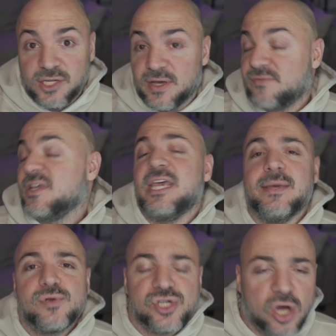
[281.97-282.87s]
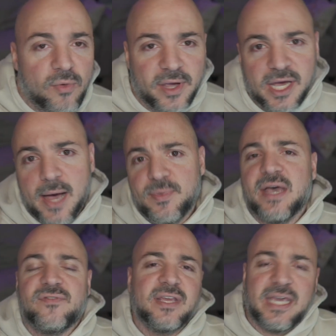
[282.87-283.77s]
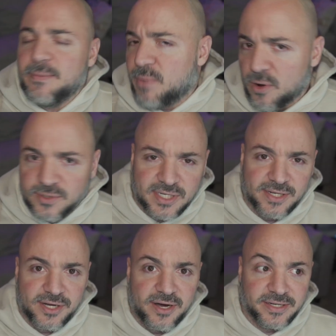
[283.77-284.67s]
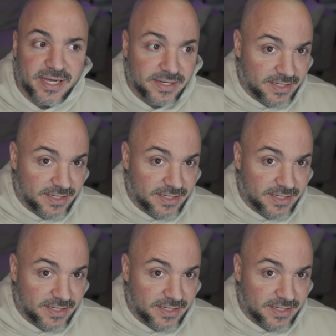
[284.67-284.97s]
You have to keep showing up. You have to keep posting content.